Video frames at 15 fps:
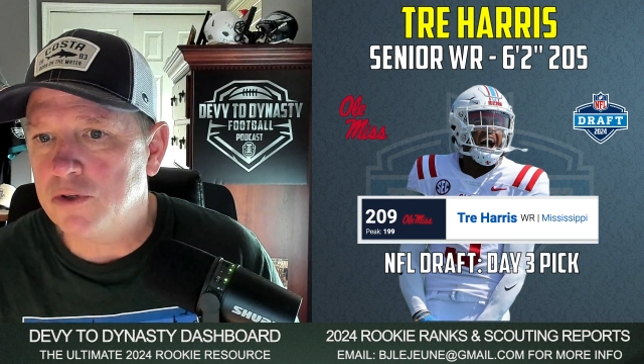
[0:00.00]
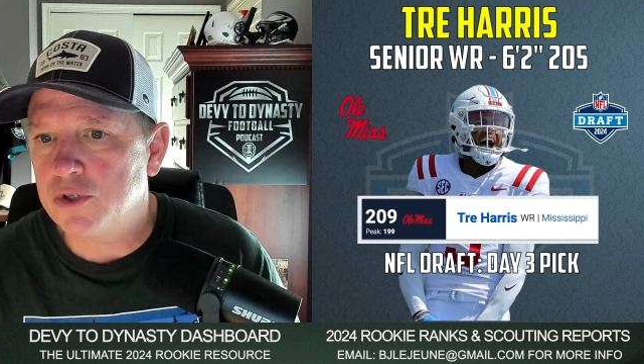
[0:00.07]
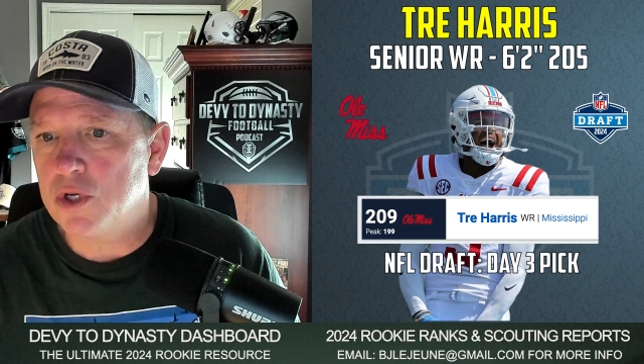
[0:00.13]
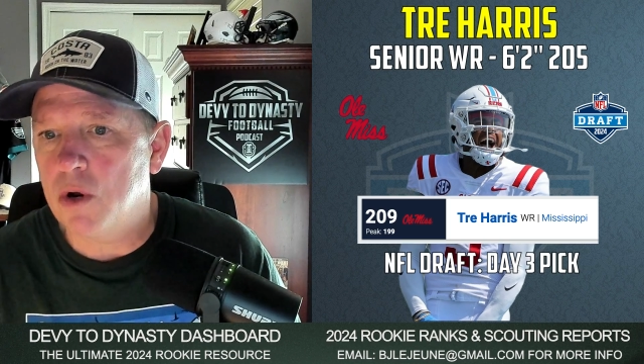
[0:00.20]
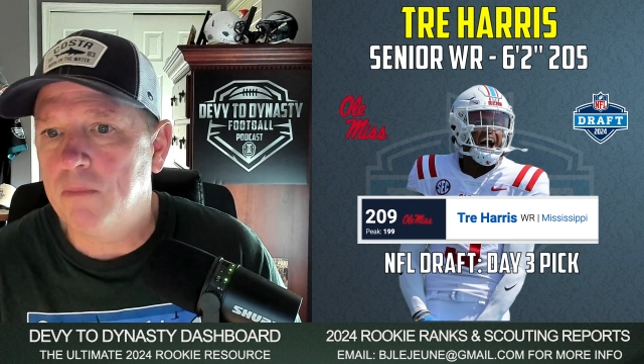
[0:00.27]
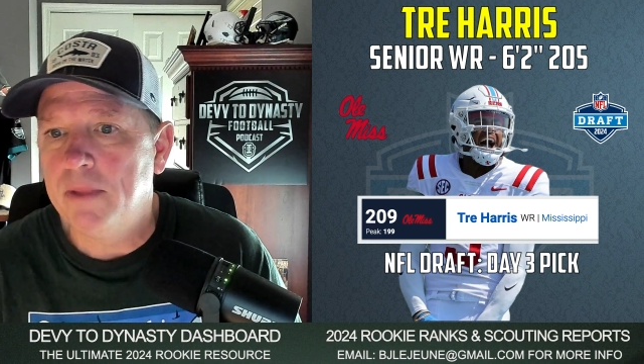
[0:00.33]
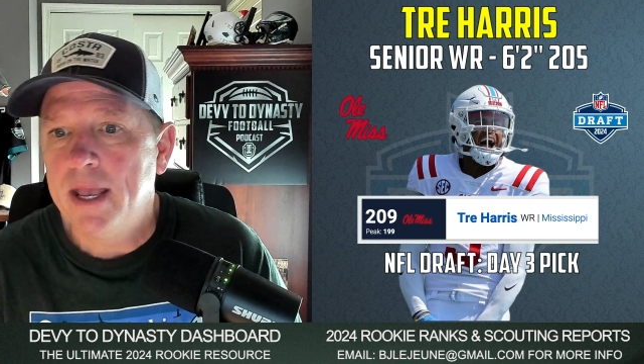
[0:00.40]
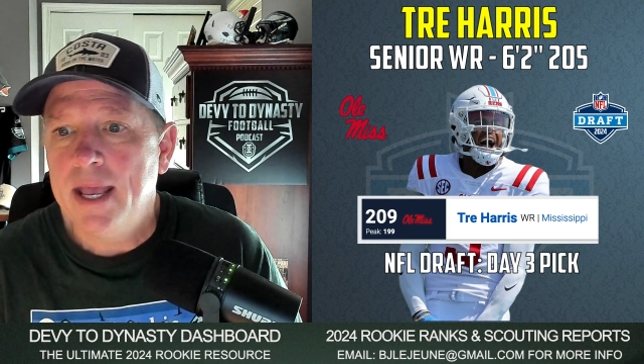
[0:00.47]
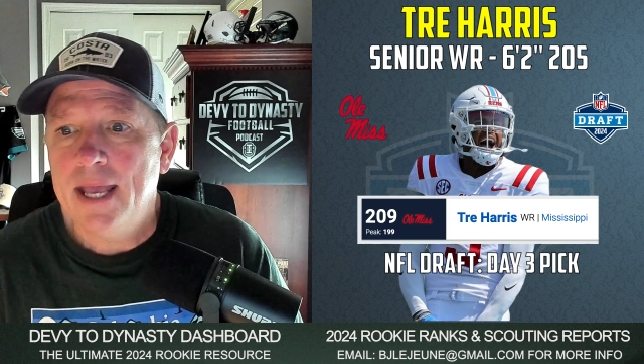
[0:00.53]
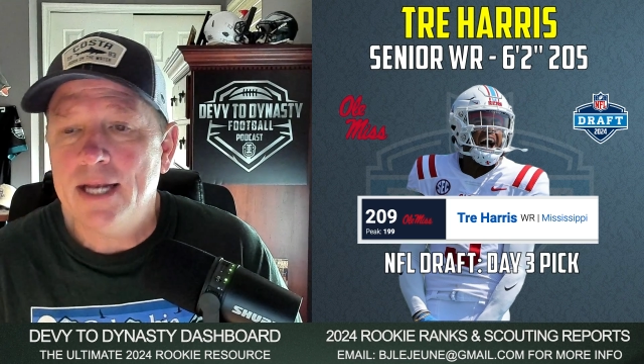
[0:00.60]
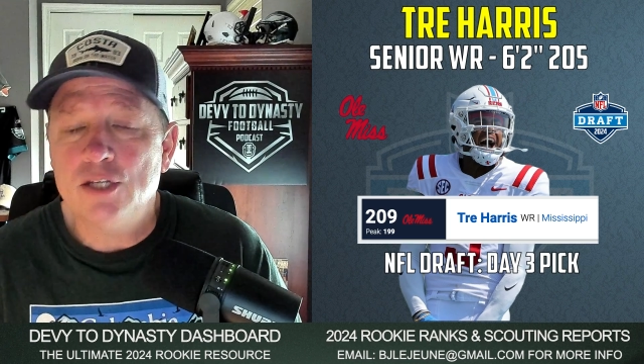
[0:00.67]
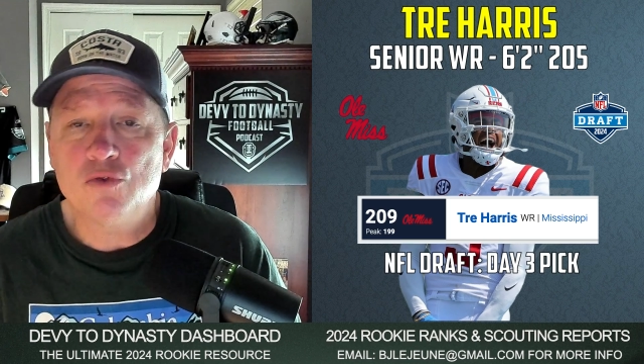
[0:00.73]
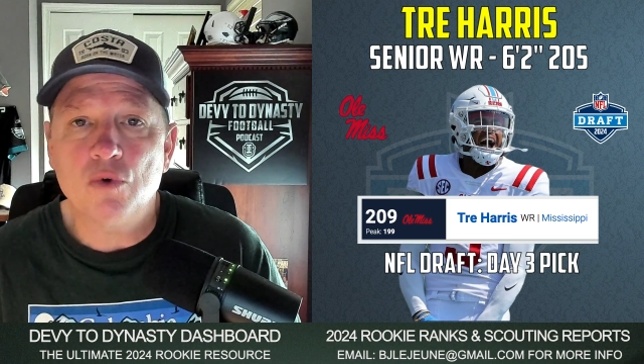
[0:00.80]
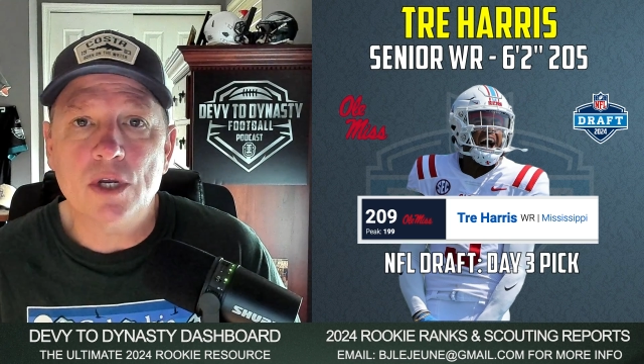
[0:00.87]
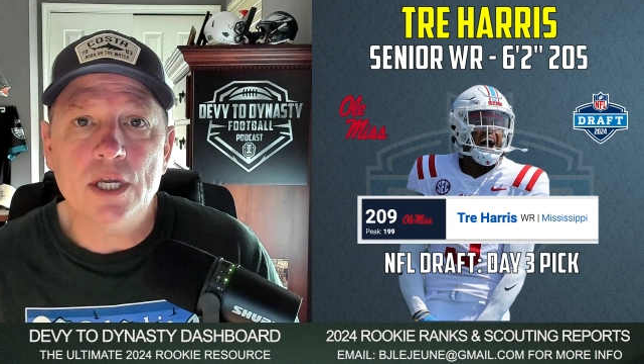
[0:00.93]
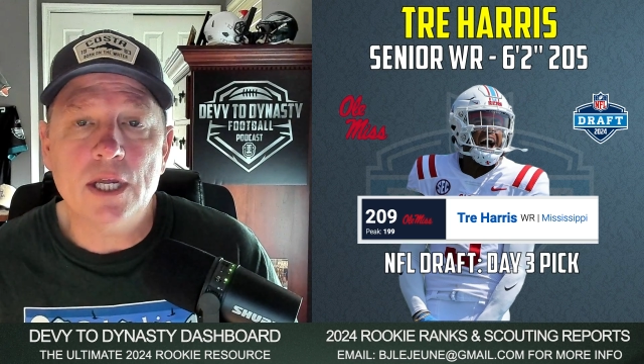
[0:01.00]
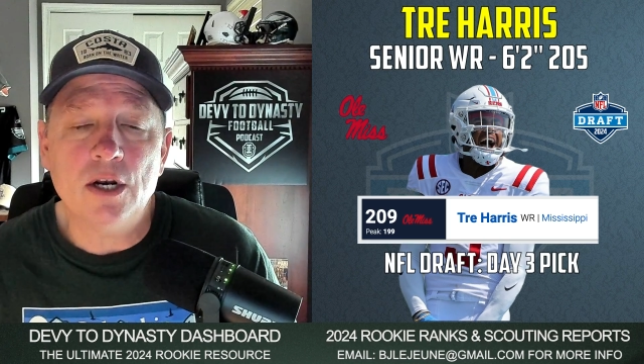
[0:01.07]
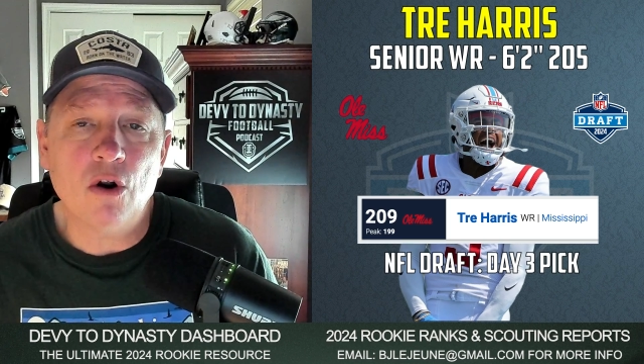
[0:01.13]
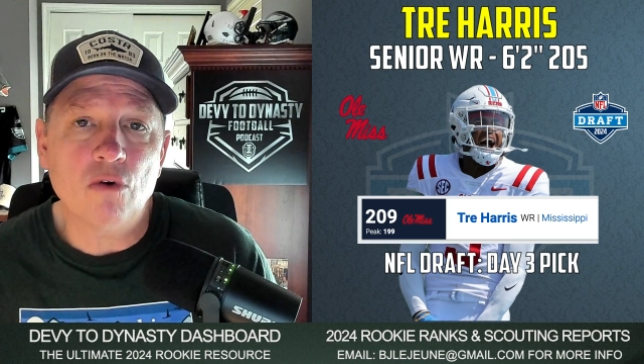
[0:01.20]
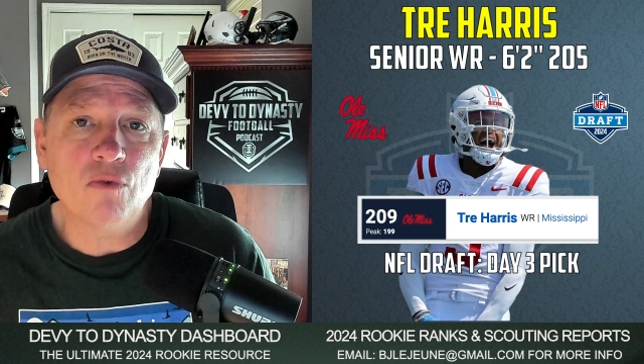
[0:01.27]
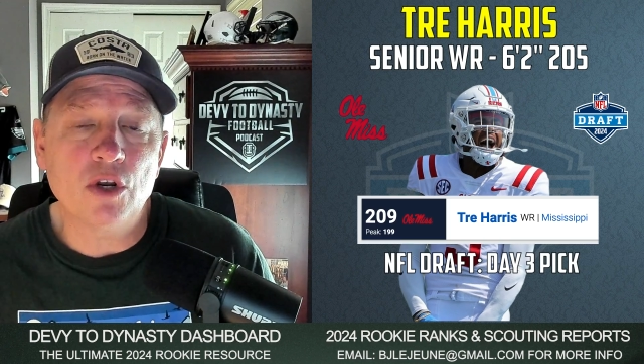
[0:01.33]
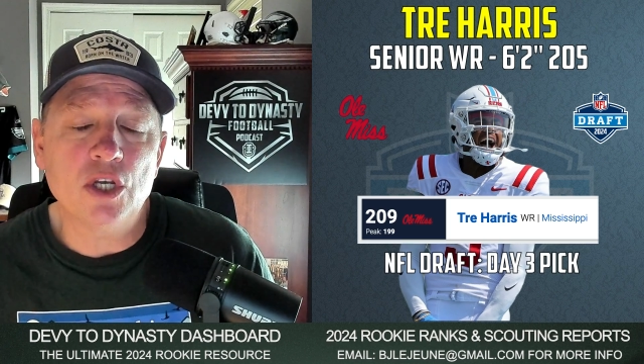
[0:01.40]
So in his rookie, in
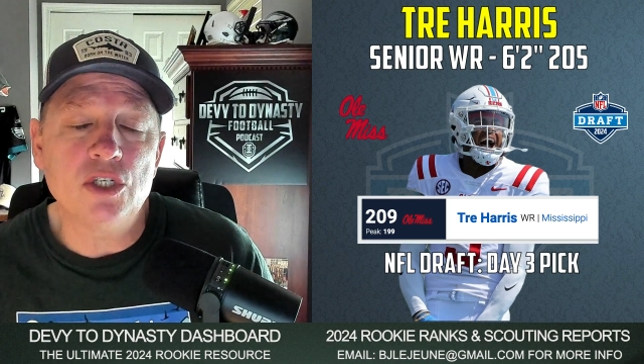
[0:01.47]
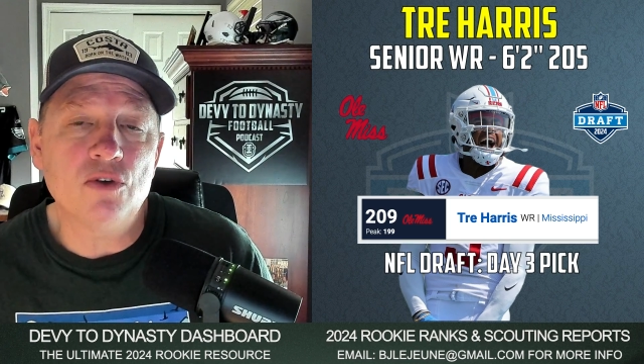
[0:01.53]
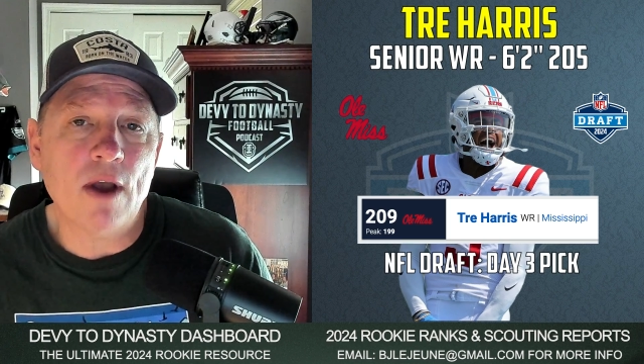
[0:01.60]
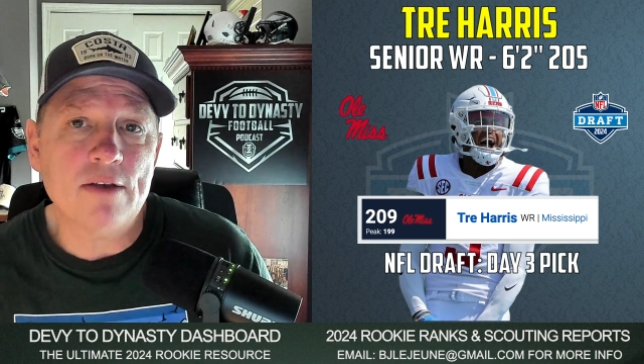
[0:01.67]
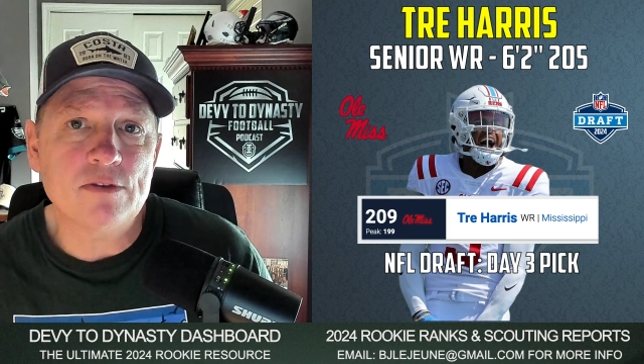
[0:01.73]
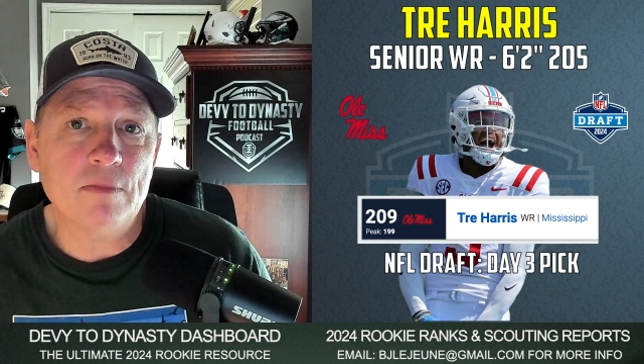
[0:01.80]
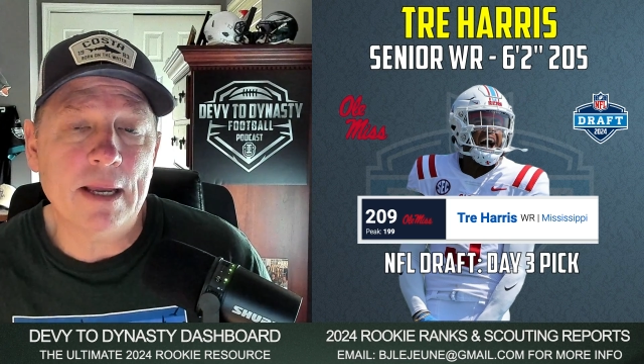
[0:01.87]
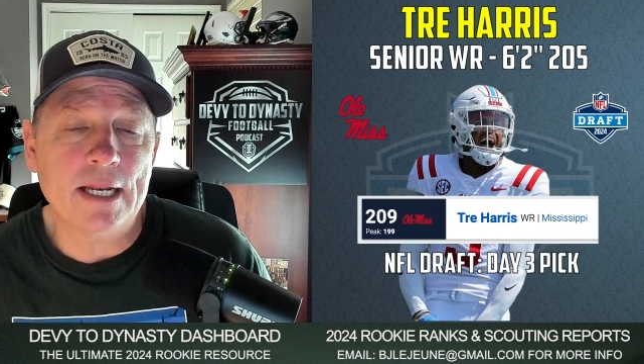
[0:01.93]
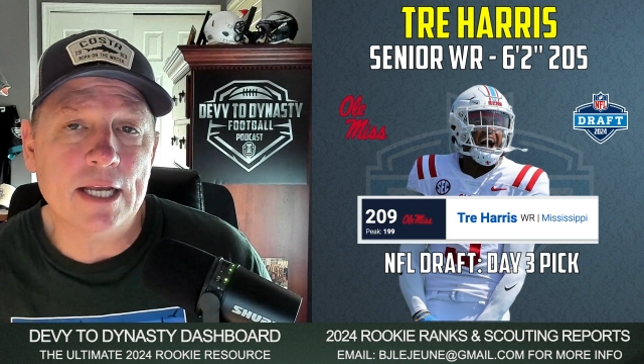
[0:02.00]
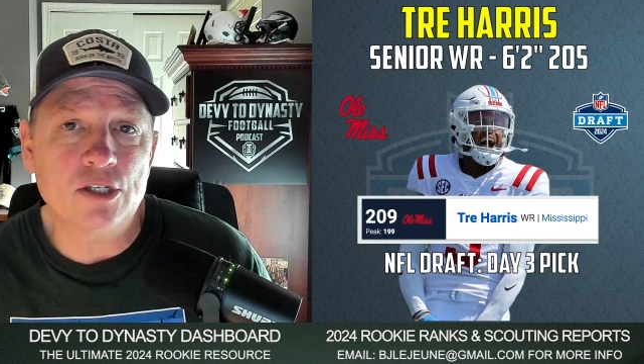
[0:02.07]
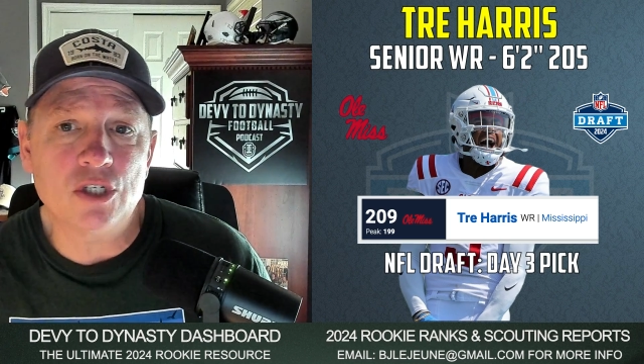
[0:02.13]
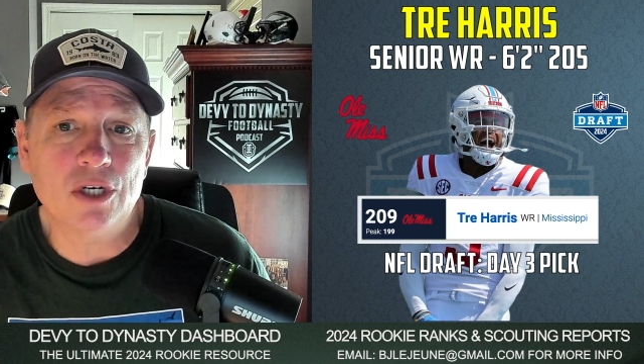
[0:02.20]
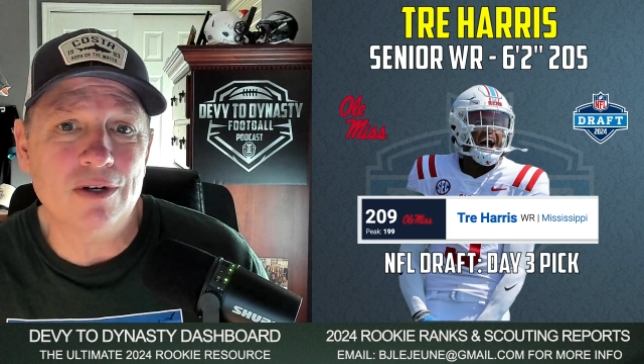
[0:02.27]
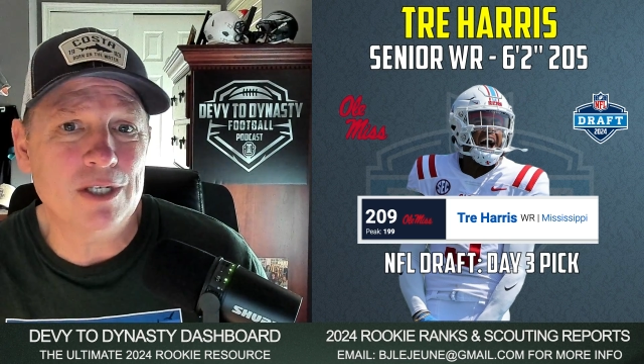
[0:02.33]
our rookie man, next year,